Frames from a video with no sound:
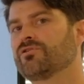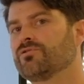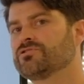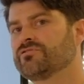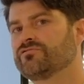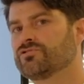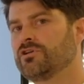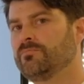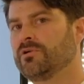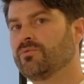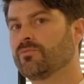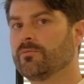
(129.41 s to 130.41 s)
course of
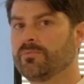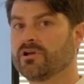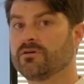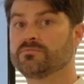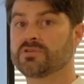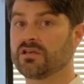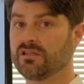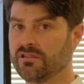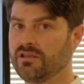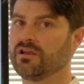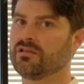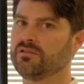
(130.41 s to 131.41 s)
treatment where it becomes
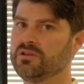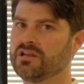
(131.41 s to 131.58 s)
clinically